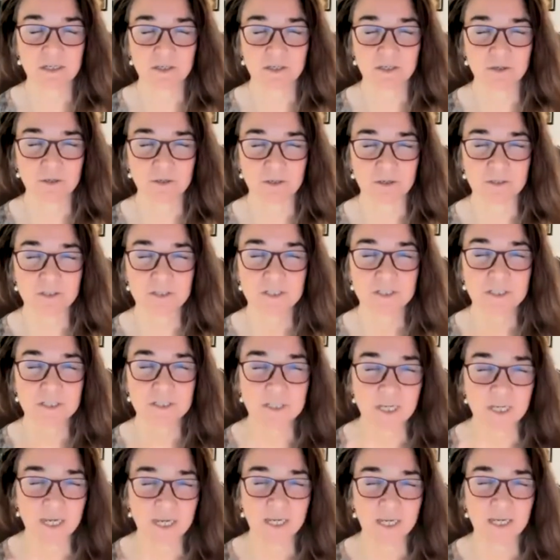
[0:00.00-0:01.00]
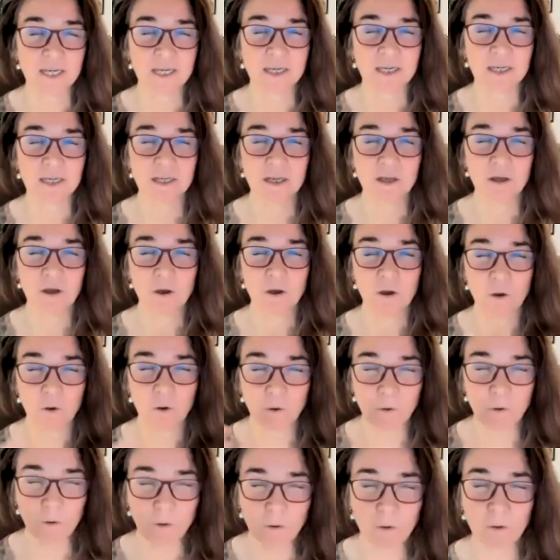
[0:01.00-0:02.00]
you know, seeing
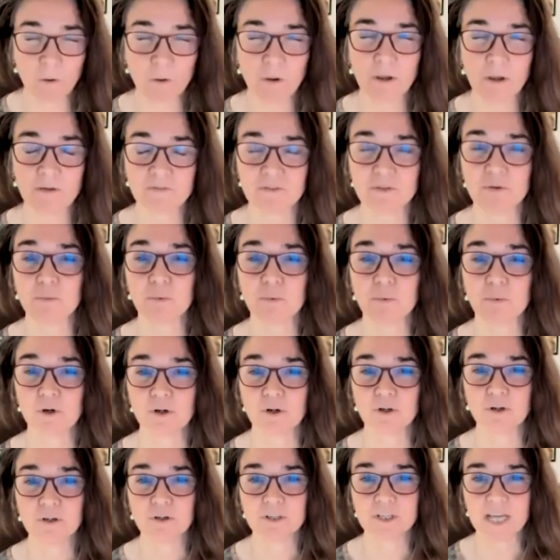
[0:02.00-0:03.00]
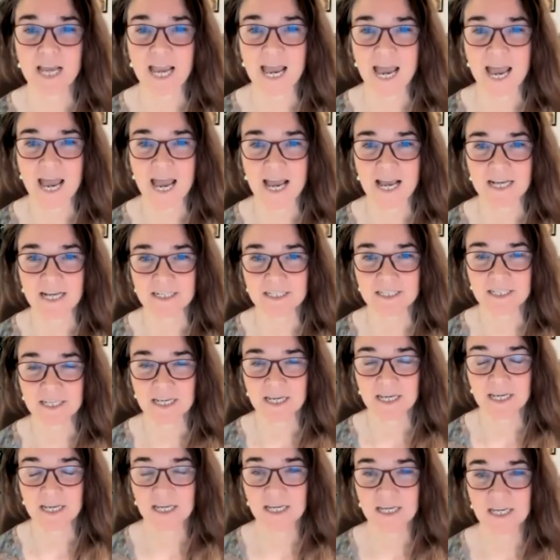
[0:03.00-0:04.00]
all of the world as
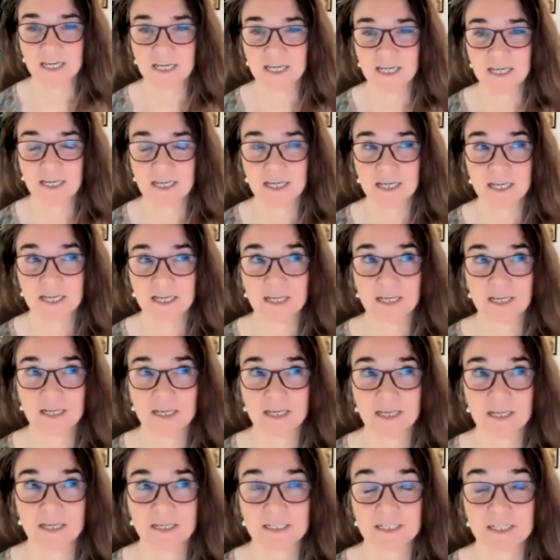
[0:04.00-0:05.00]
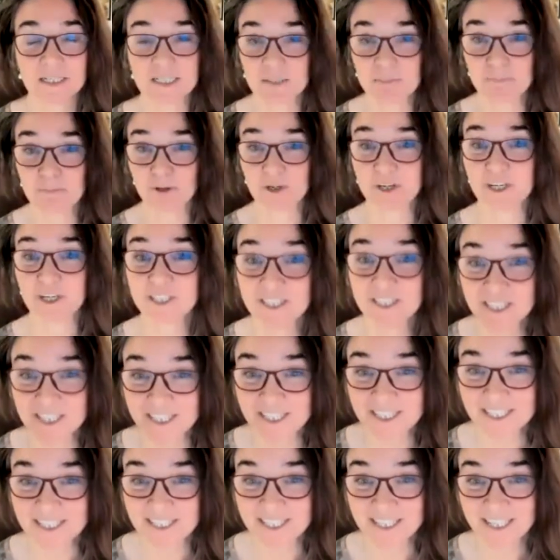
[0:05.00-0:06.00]

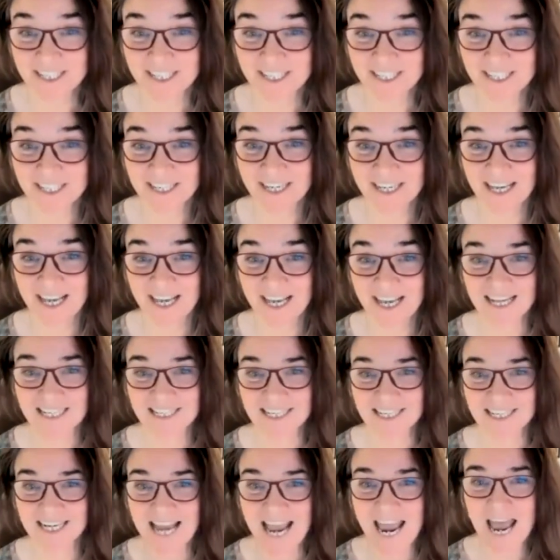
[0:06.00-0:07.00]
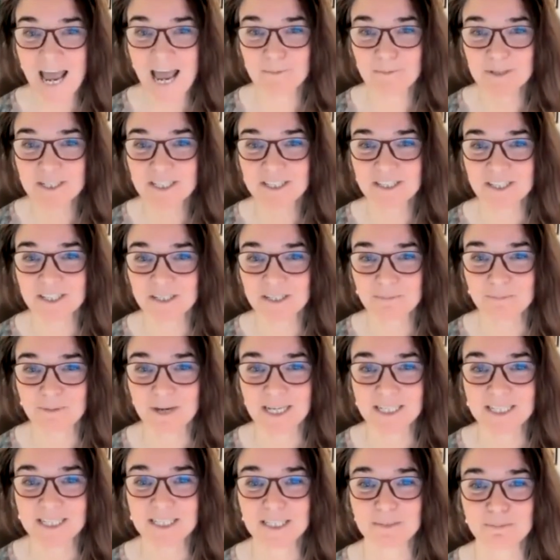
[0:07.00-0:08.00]
spirited, as inhabited
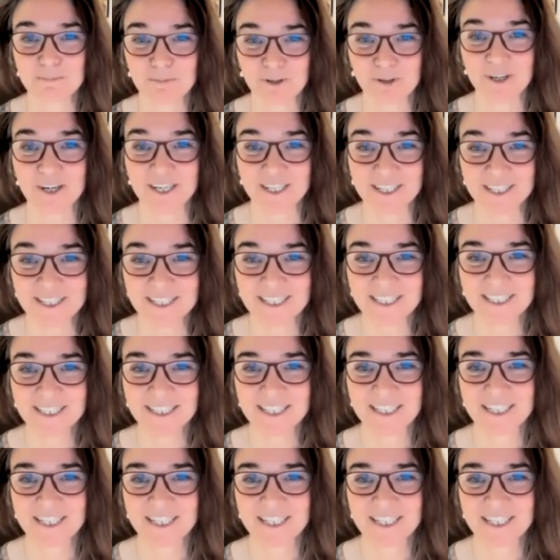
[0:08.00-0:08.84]
by spirit,